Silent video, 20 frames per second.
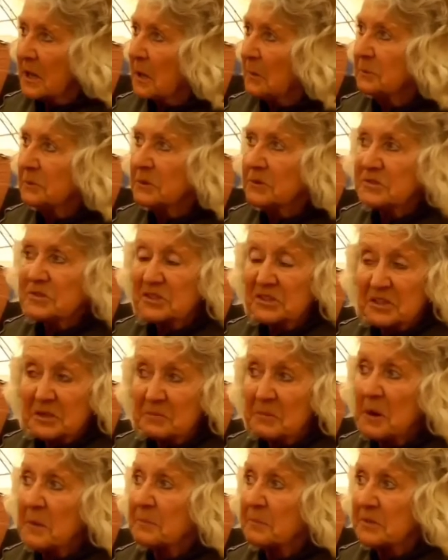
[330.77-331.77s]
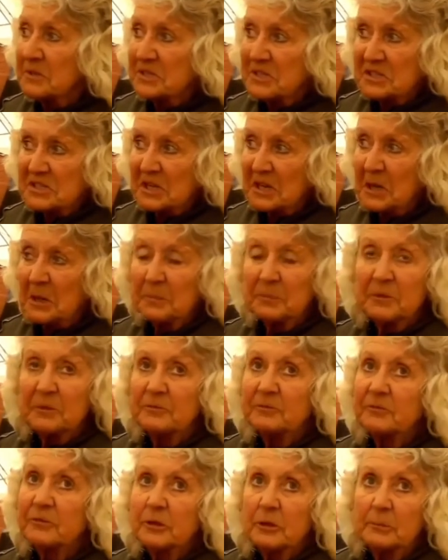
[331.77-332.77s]
to help loosen them up and just to help
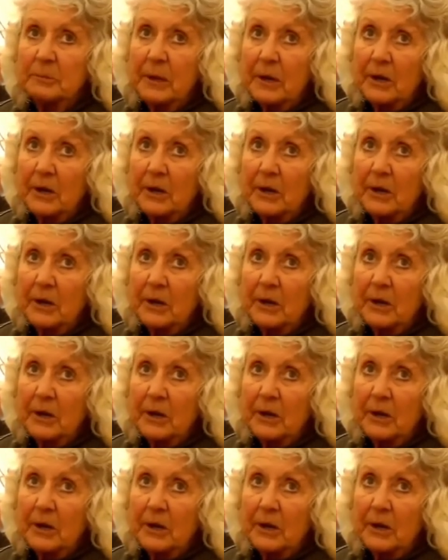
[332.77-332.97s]
them feel